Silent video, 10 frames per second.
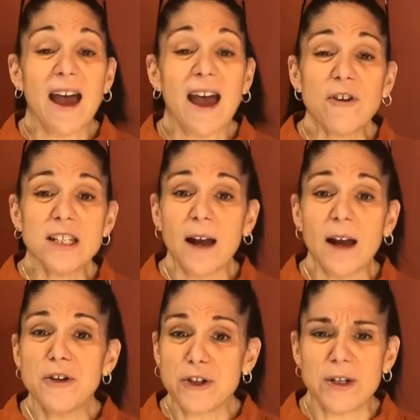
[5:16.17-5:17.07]
Every
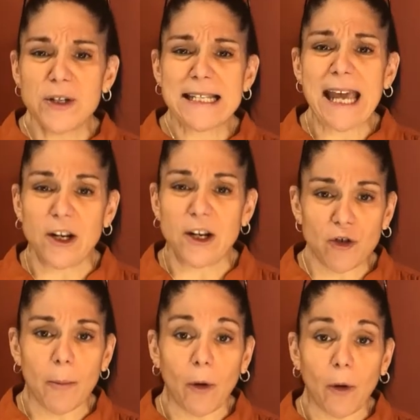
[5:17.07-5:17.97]
time the students get in
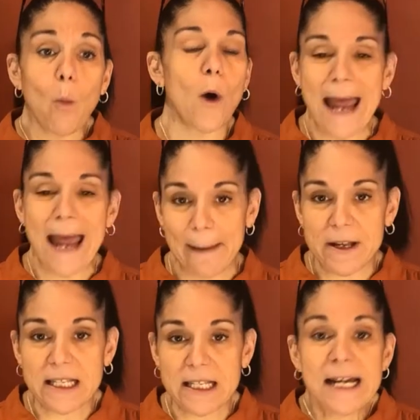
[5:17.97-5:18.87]
trouble, what
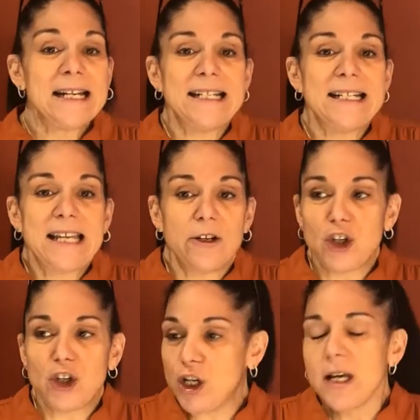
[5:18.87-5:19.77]
happens?
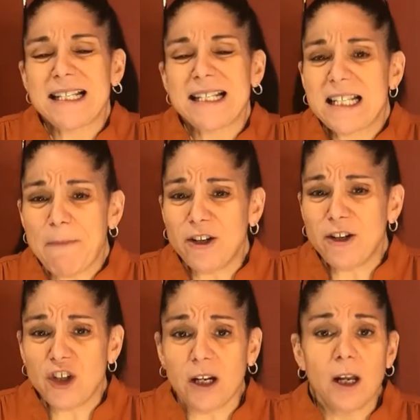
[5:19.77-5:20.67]
Detention,
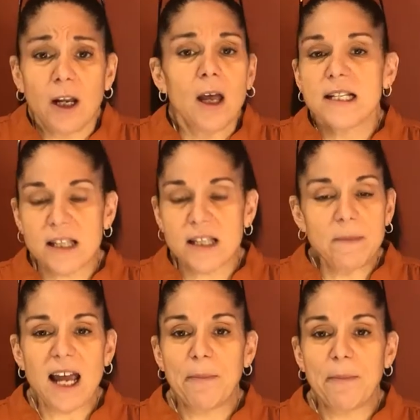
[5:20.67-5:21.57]
suspension,
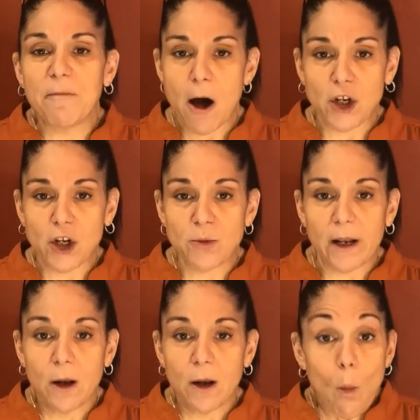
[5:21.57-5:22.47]
some type of
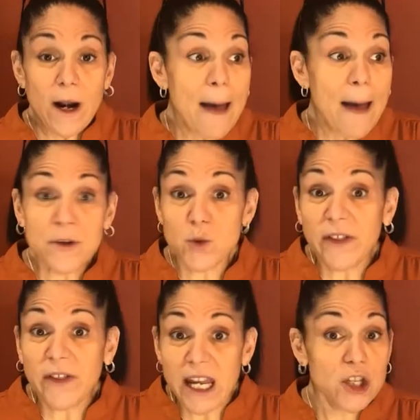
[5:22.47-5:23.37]
punishment. What happens
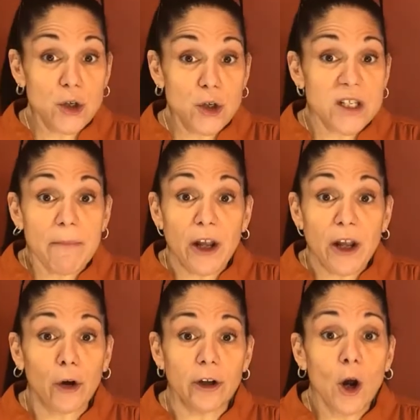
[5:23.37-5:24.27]
when the kids do
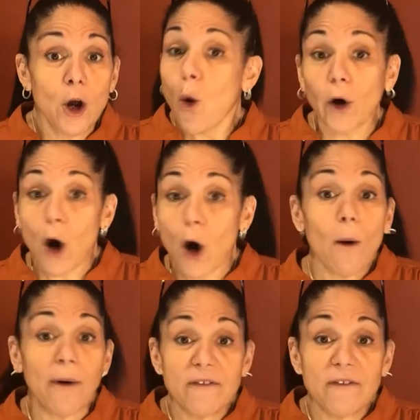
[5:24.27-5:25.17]
something good or go
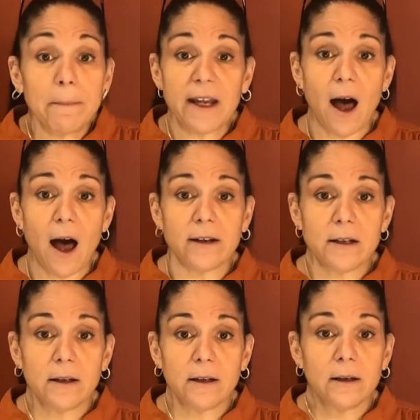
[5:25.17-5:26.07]
above and beyond?